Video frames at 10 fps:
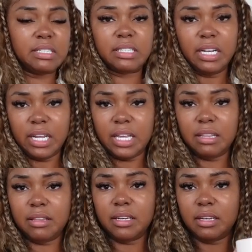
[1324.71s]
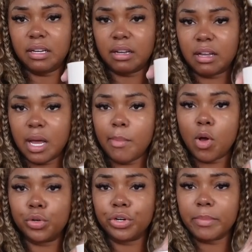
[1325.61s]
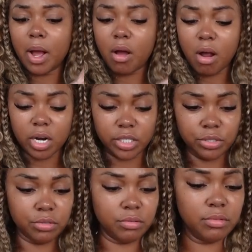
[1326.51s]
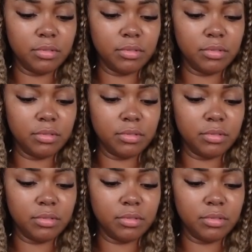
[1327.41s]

sit in the cup holder in my car too.